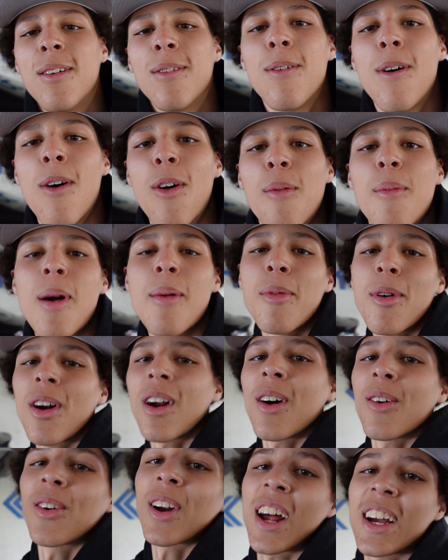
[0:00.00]
well,
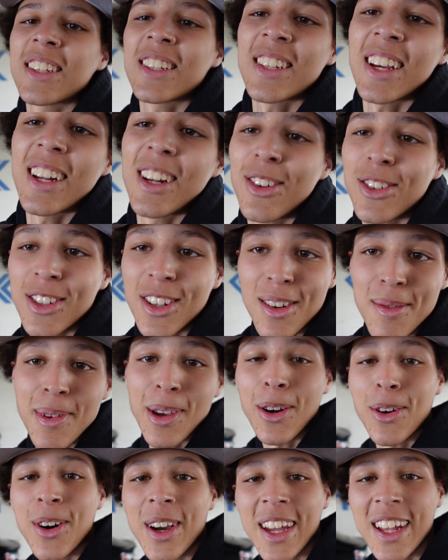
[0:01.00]
remember when I said it was gonna be
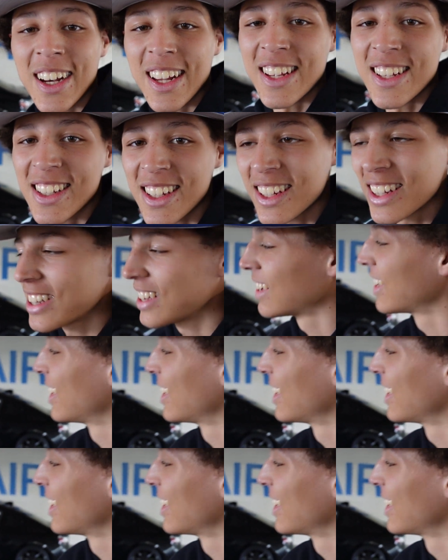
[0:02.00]
quick and easy?